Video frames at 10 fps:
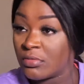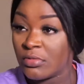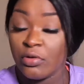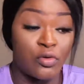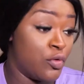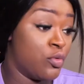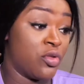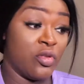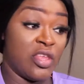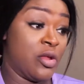You
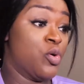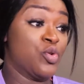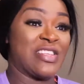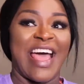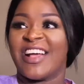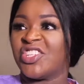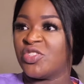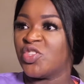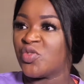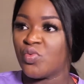thought that all those
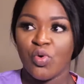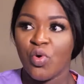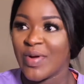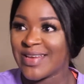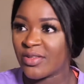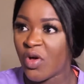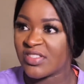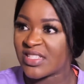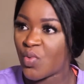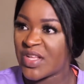actions would go without
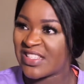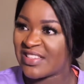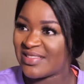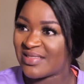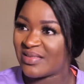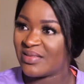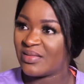consequences?